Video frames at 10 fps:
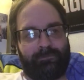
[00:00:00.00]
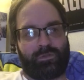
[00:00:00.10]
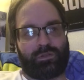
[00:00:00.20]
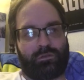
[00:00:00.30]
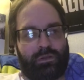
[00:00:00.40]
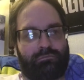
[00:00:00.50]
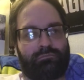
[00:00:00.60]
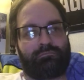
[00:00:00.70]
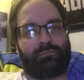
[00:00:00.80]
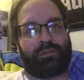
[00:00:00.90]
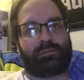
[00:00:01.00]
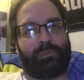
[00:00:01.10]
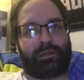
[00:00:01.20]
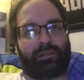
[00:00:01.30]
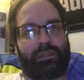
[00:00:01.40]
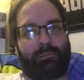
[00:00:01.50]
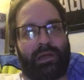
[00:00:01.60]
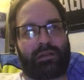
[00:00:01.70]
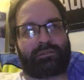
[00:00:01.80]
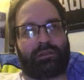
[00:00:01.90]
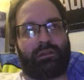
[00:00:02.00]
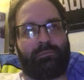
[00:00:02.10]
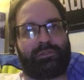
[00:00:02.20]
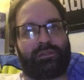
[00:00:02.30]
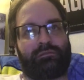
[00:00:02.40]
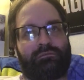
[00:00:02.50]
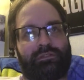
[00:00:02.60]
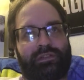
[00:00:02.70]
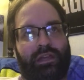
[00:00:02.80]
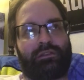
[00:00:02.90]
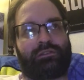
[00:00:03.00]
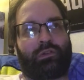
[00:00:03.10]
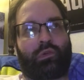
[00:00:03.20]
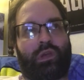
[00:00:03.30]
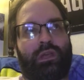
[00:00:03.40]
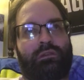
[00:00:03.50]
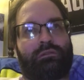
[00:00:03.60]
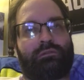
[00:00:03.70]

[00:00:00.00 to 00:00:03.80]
So I inspecting the box that comes in. The sides look great.